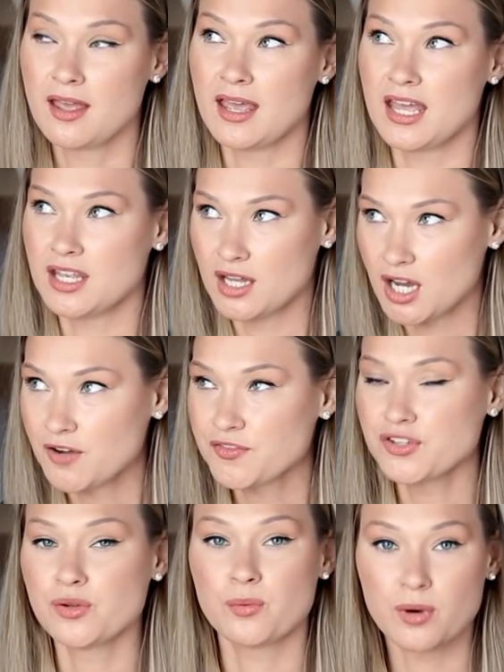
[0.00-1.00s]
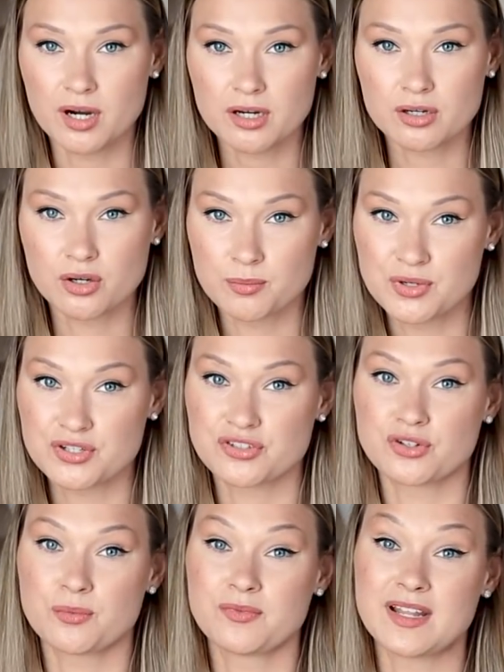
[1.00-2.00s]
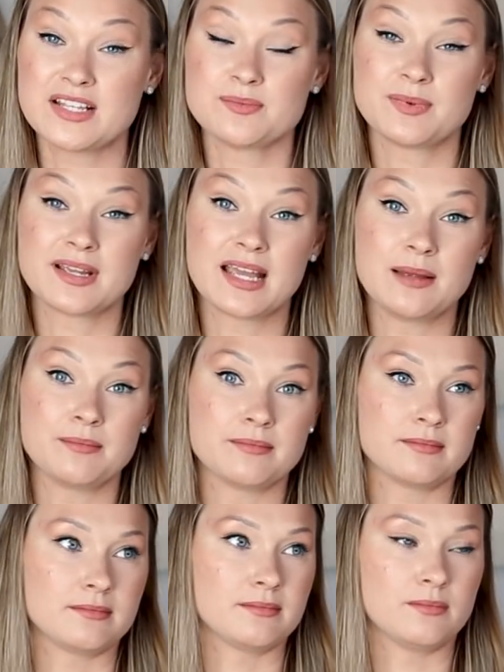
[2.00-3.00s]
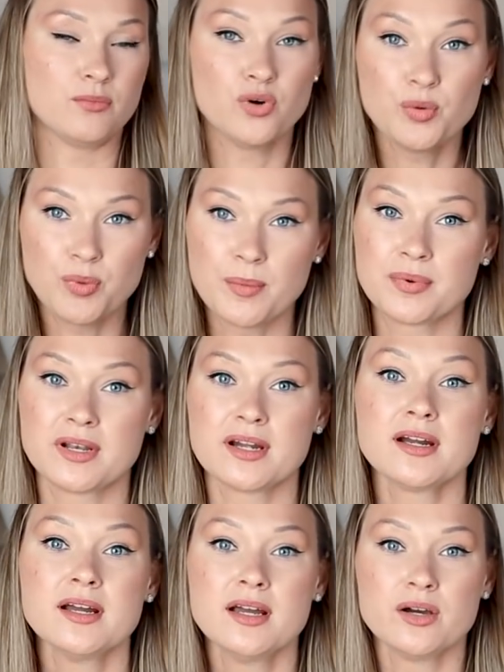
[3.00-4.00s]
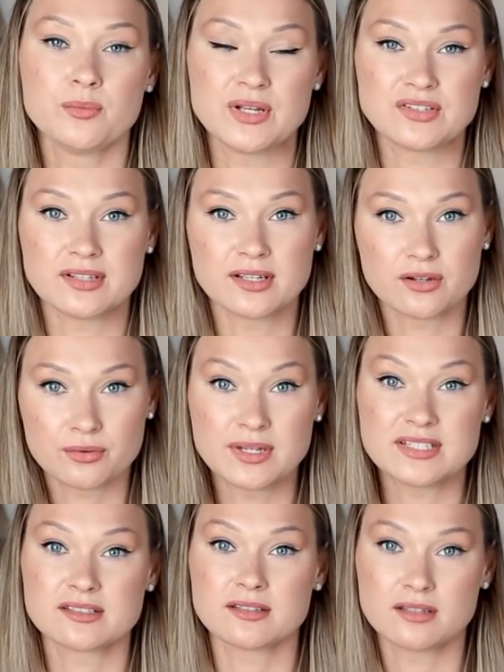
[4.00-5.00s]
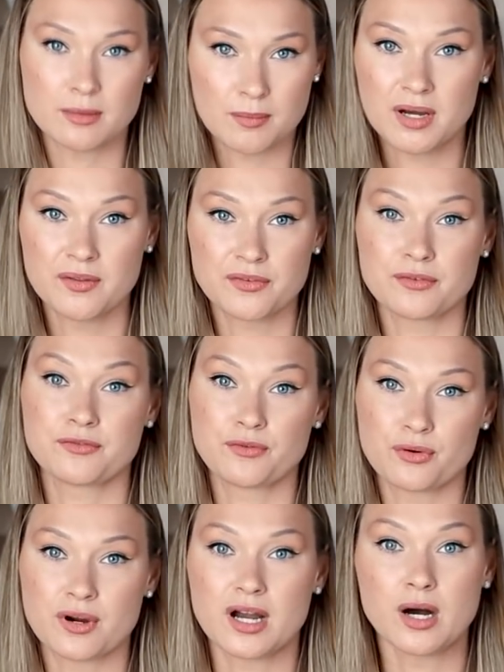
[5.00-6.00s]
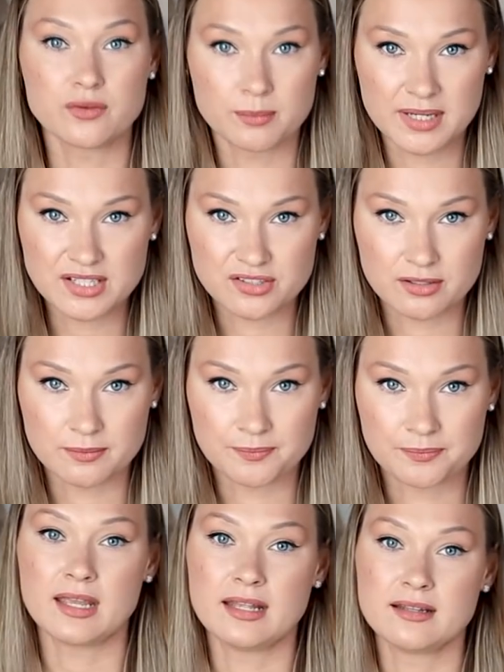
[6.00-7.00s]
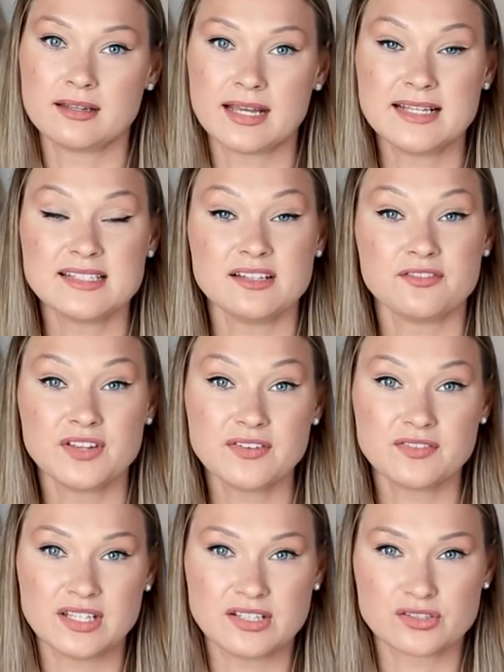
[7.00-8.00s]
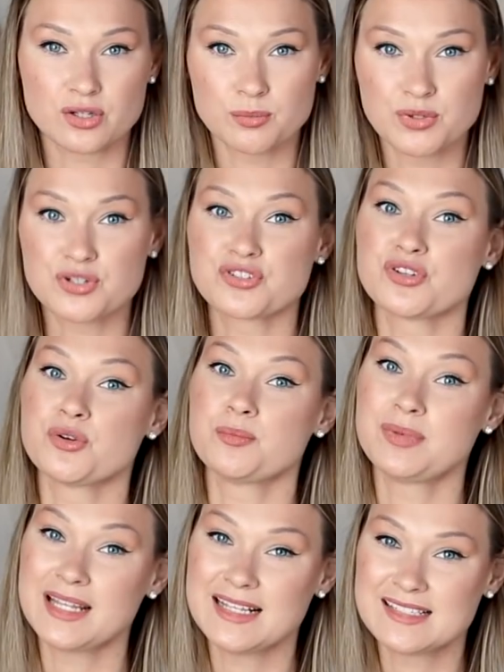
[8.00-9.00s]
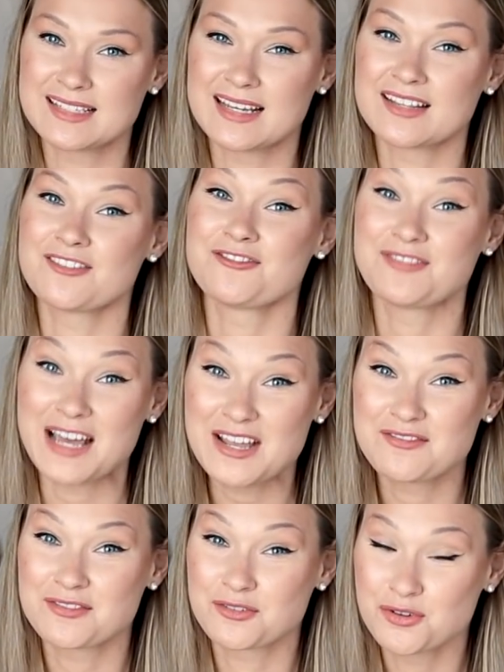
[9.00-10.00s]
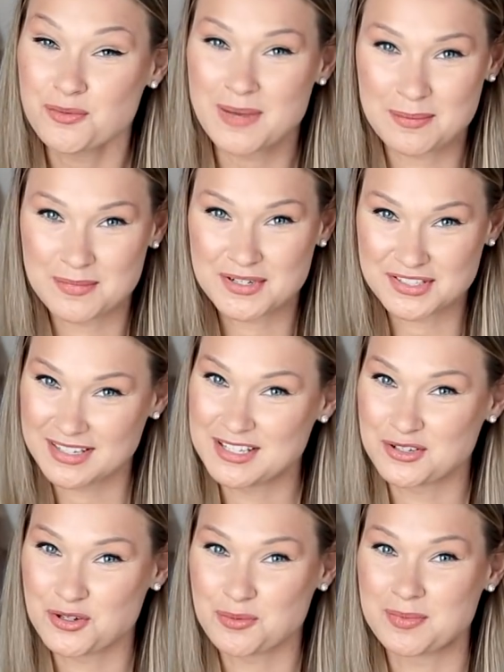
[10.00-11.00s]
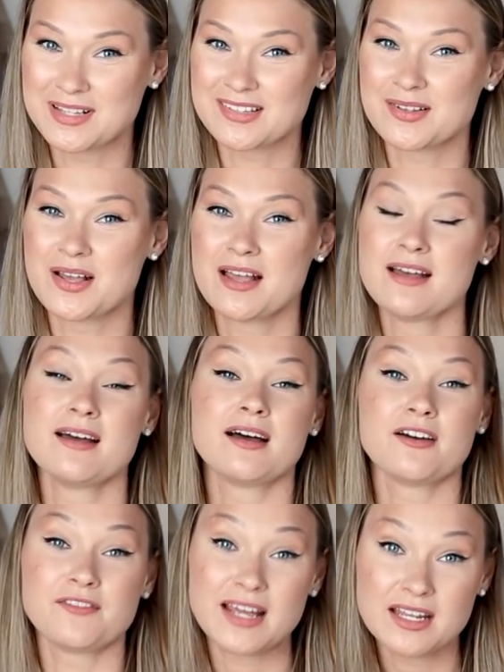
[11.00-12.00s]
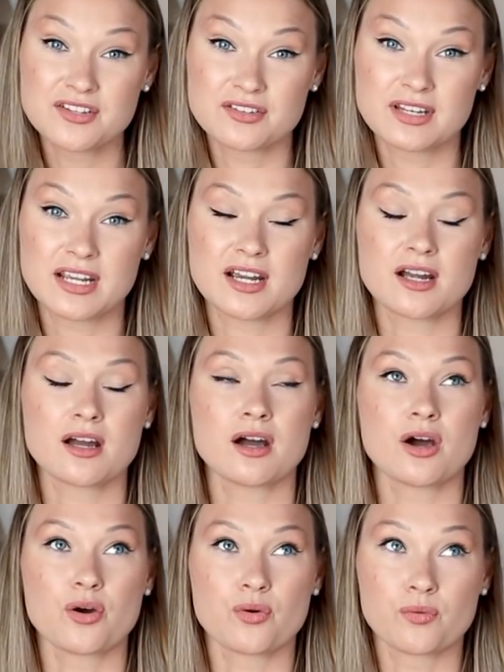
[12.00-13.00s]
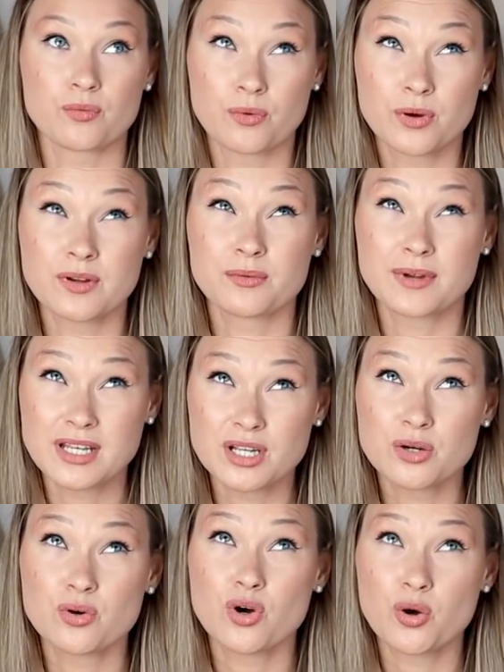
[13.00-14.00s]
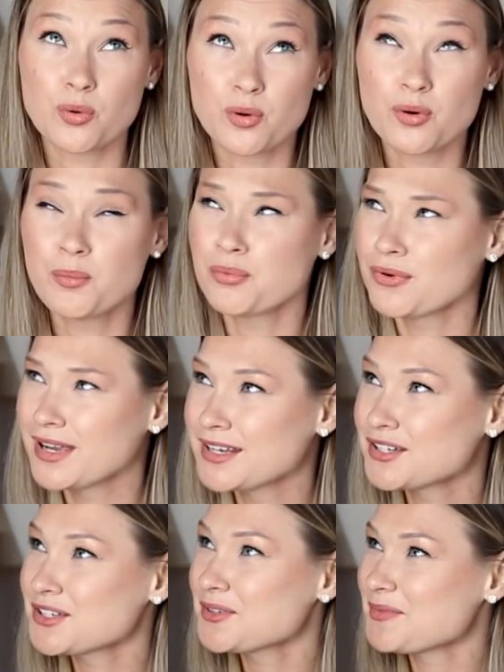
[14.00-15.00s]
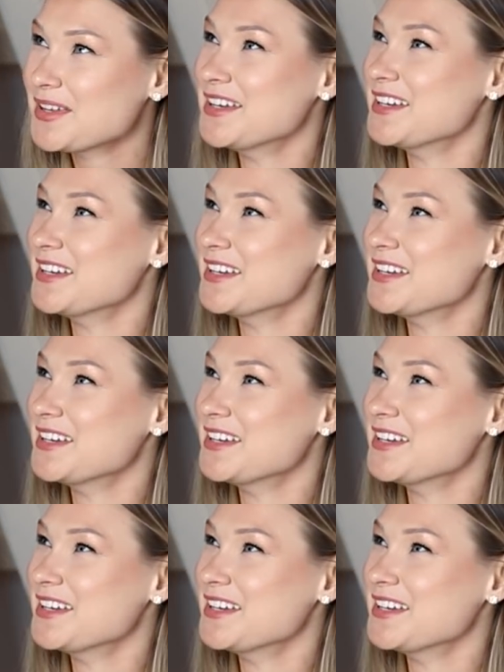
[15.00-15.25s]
And after the war, commercial flights became more popular, which increased the demand for automation. In the 1950s, commercial planes had 5 crew members in the cockpit. A flight engineer, a radio operator,